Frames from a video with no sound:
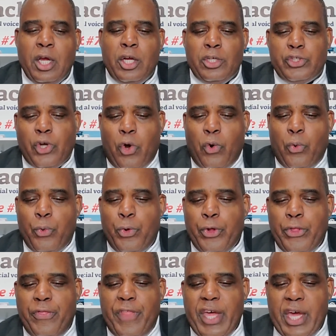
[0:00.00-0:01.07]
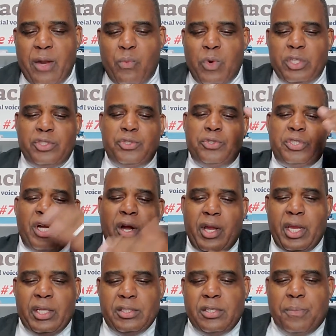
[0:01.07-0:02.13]
So then once you start
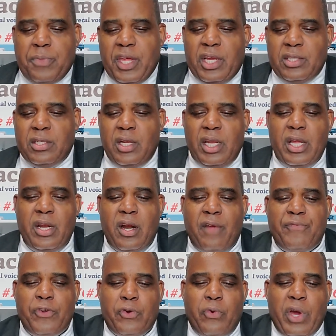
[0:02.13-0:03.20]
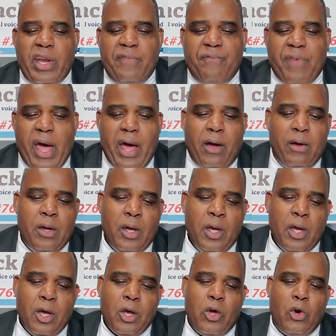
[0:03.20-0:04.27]
getting some things deleted off your credit file,
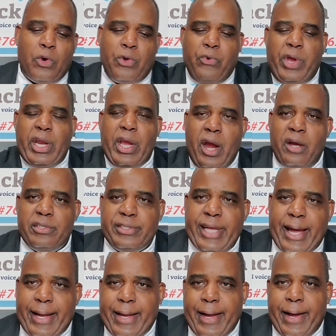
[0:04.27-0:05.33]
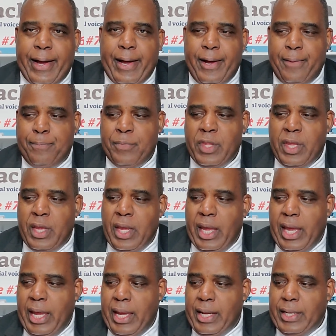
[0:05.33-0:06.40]
go to creditcards.com
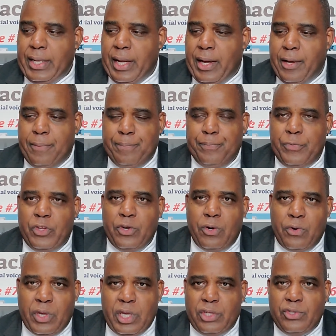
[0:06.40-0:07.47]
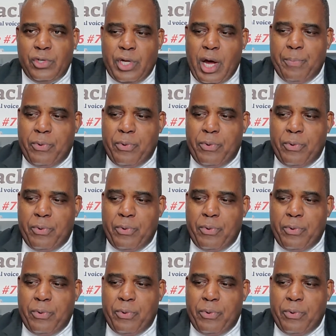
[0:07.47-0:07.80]
and, get you a couple